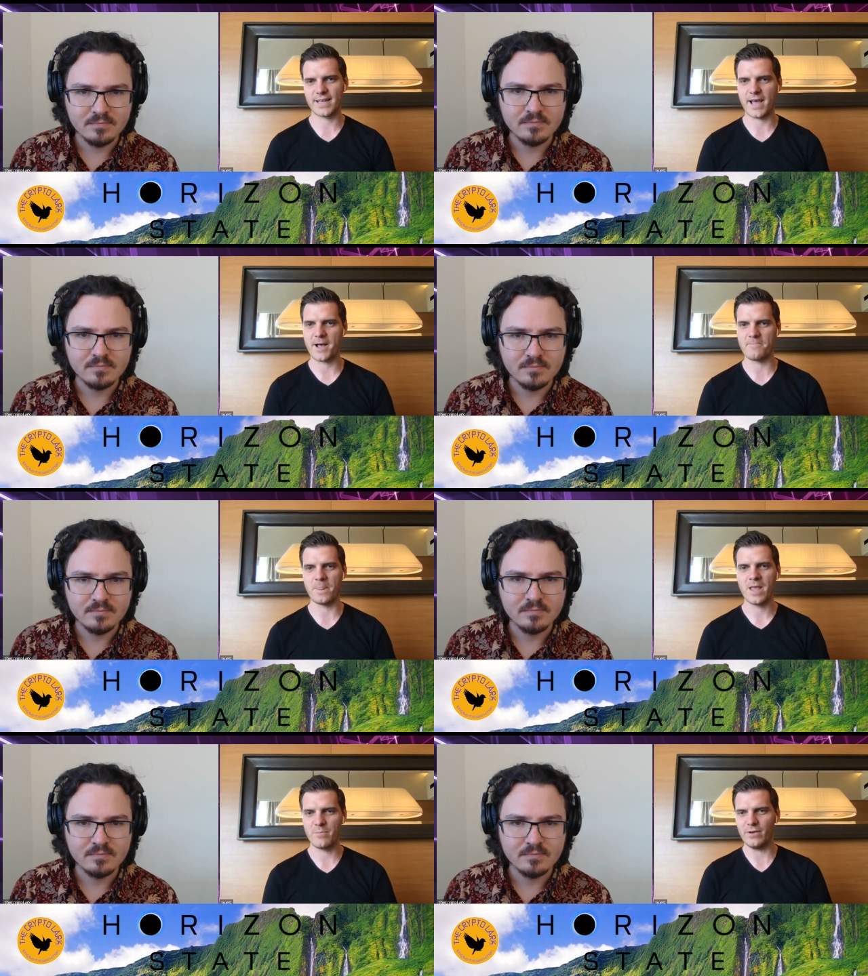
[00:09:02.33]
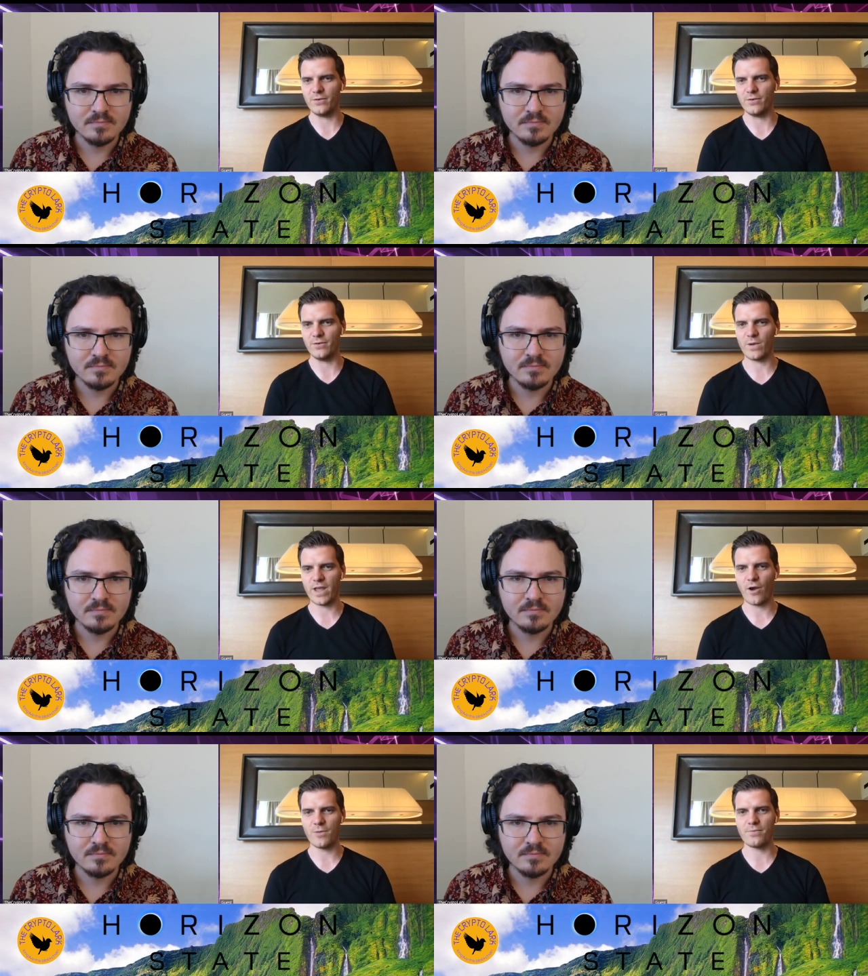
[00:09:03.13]
Speaker 1: Um, but look,
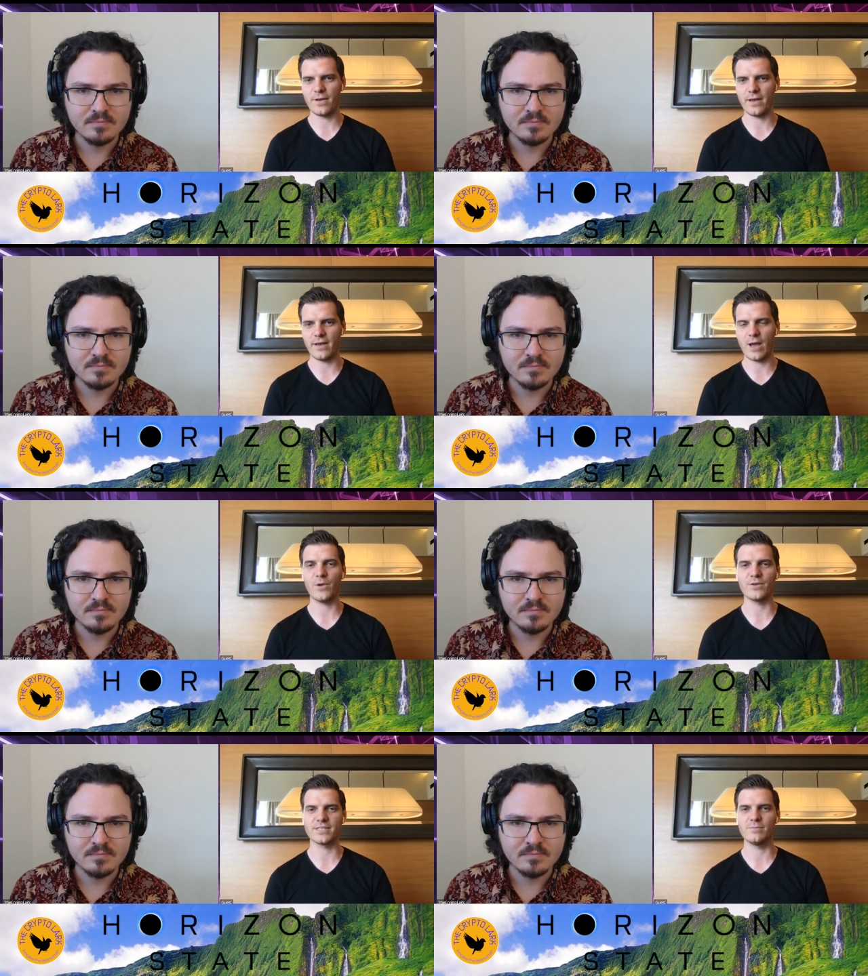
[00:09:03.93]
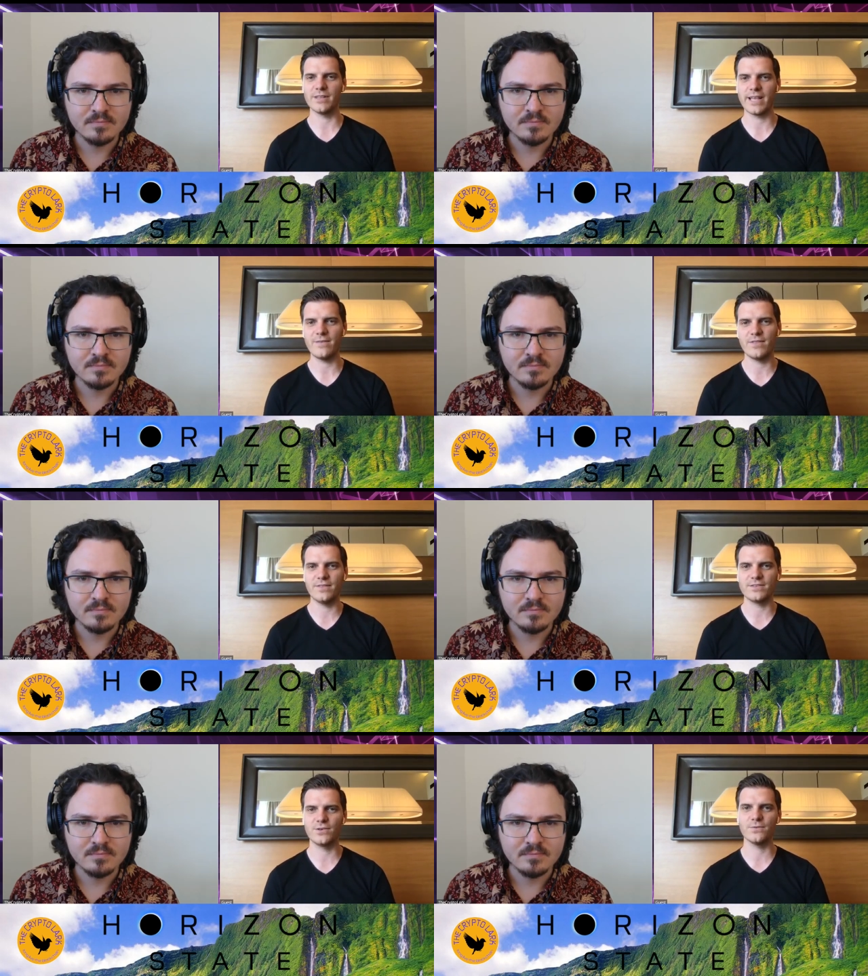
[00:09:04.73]
we, we hope uh, and we honestly believe
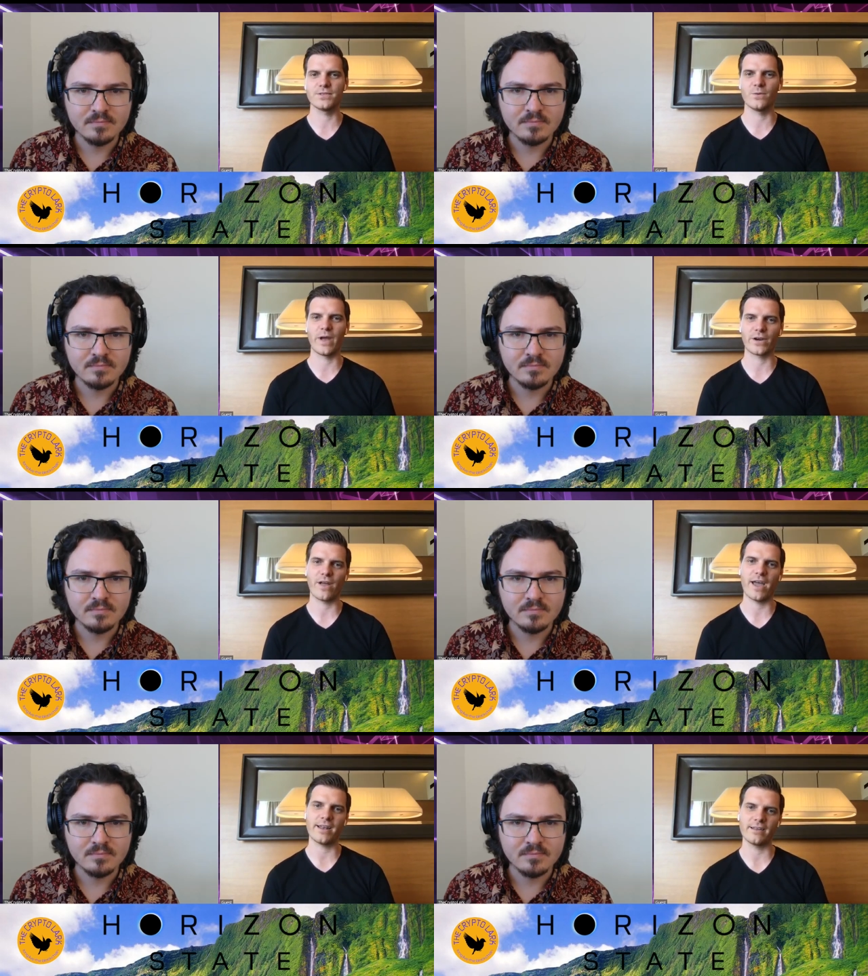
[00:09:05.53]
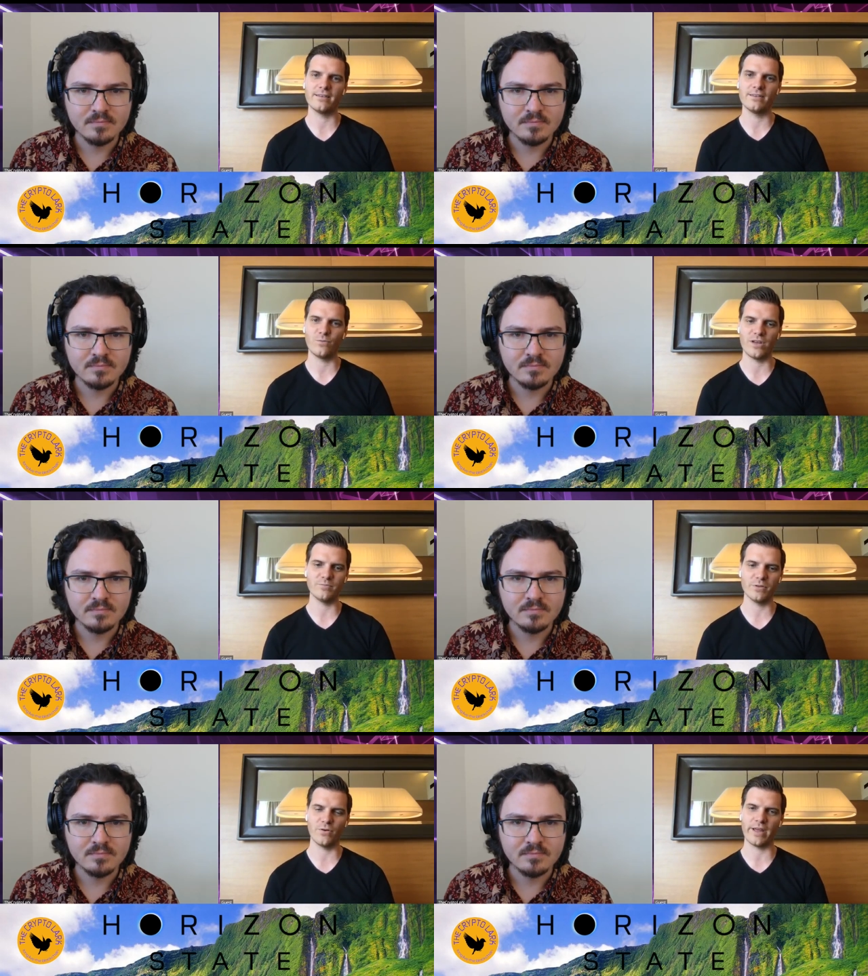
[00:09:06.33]
that the tools that we're creating and that we're
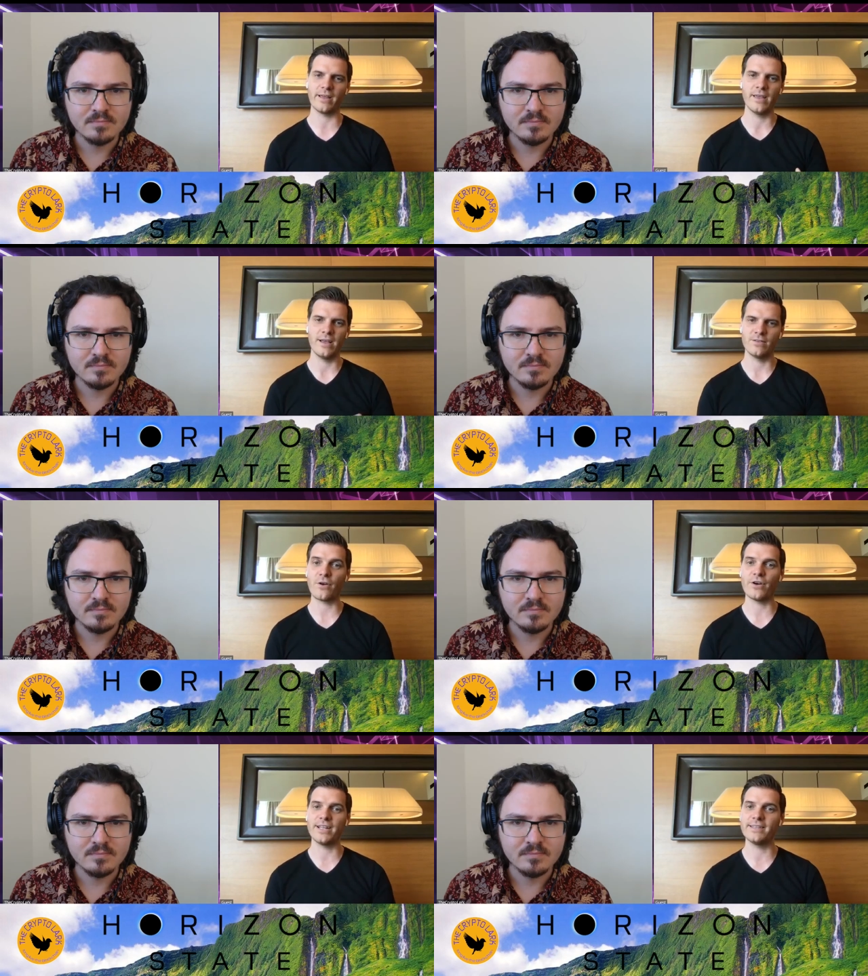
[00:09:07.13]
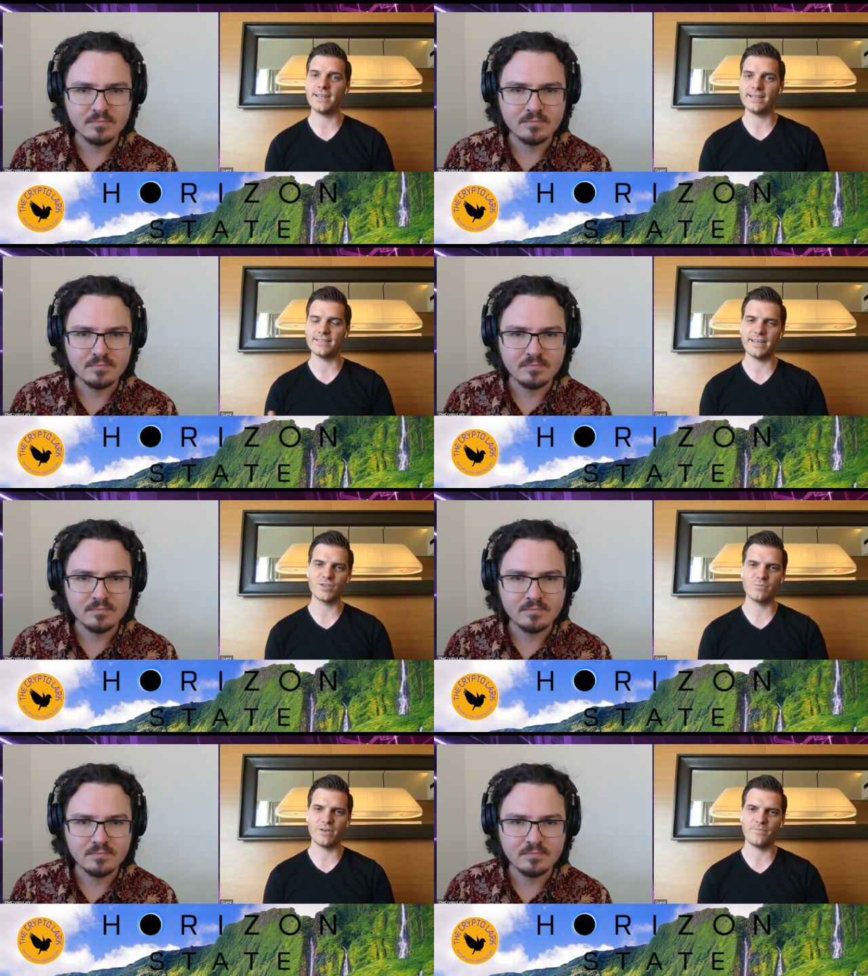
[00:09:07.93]
deploying, not only in
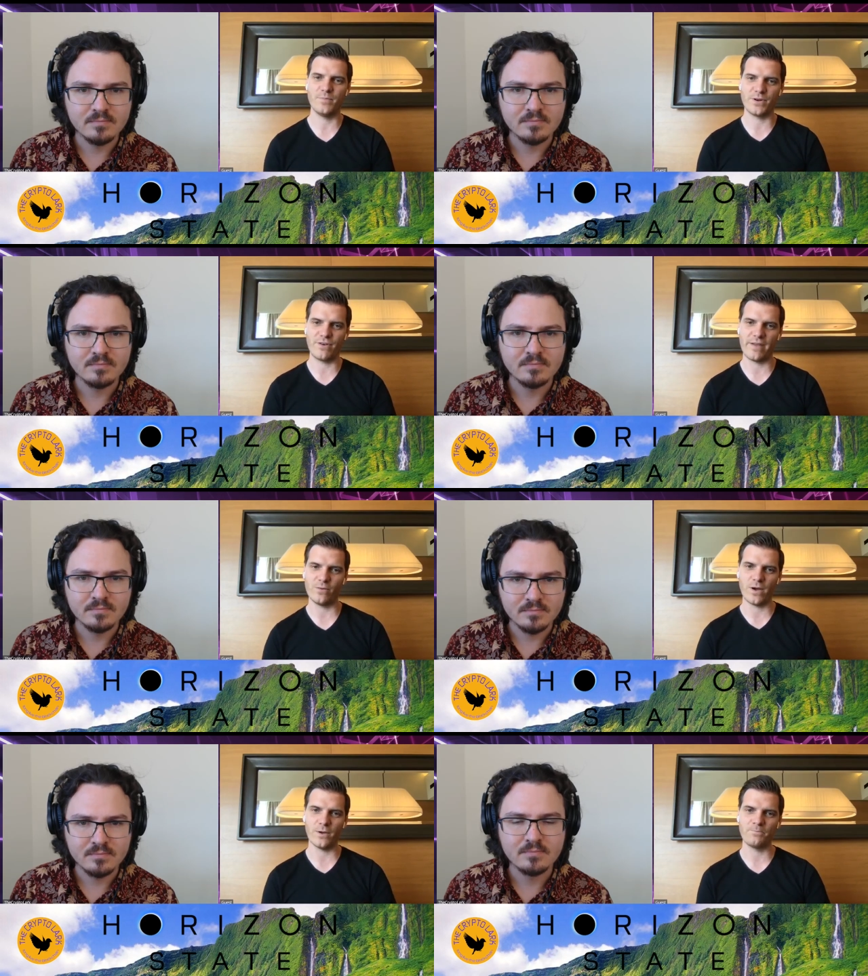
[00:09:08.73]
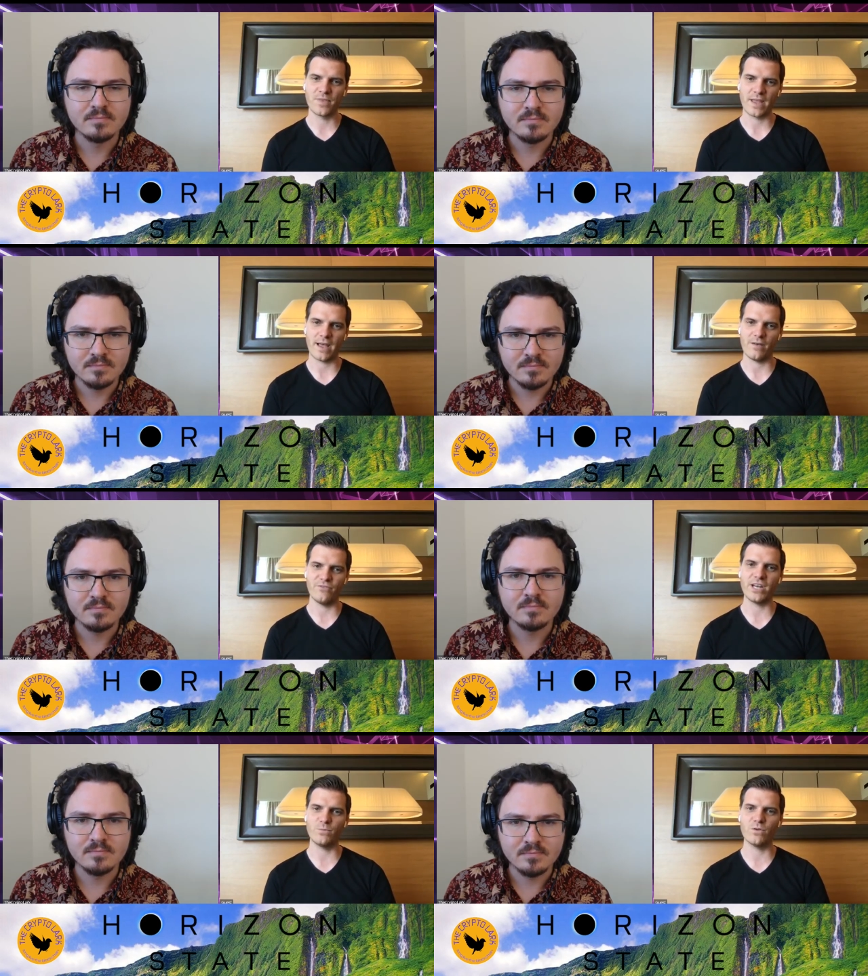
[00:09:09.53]
Indonesia, but, but around the world, uh,
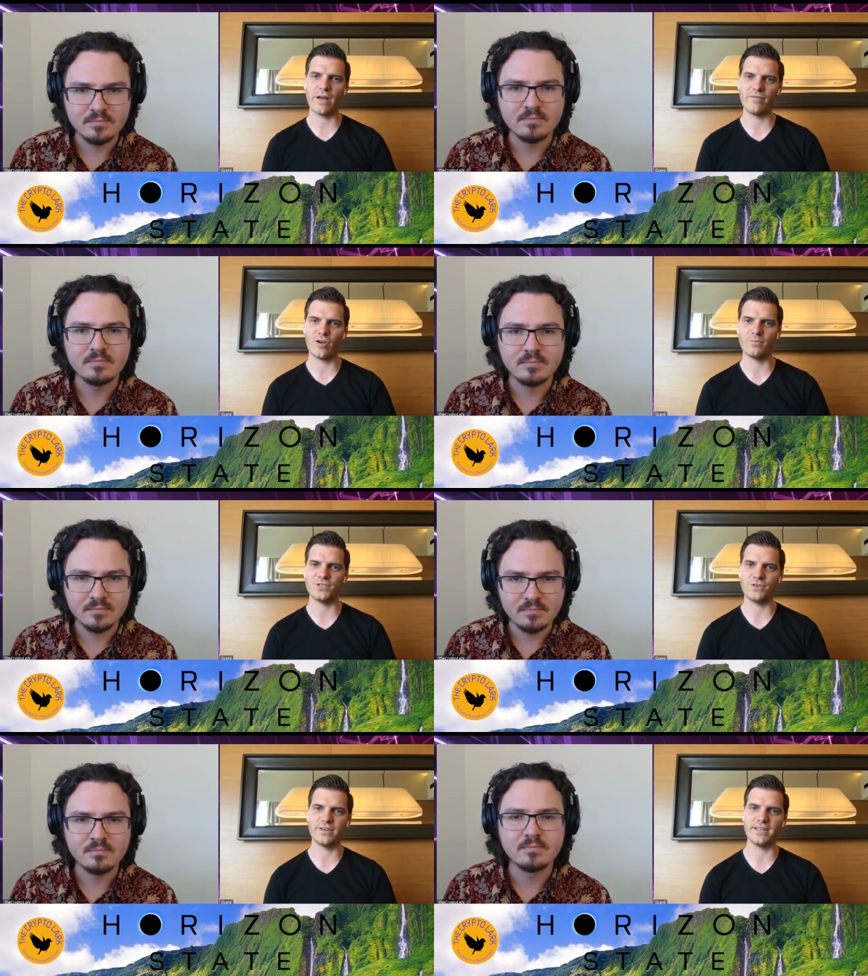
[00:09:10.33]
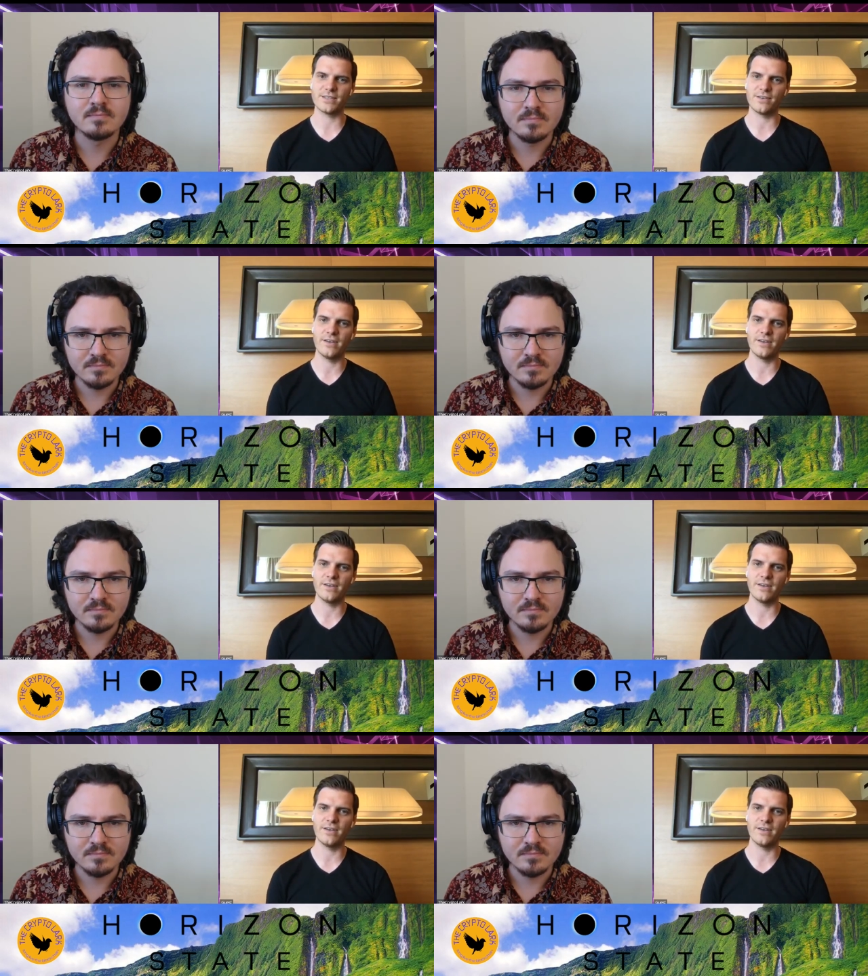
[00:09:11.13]
really will have that opportunity to,